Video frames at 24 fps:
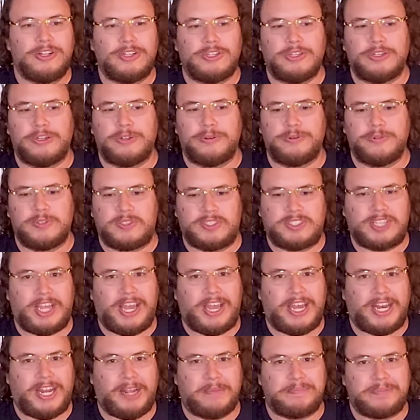loose
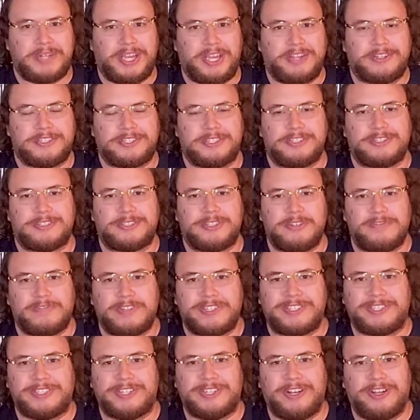adaptations of
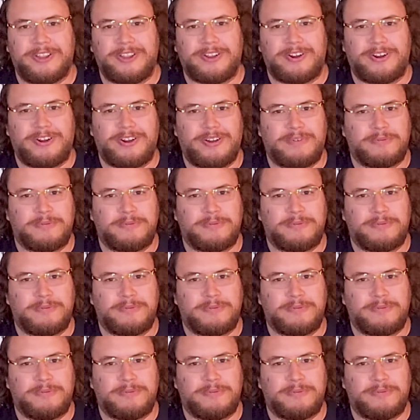each other,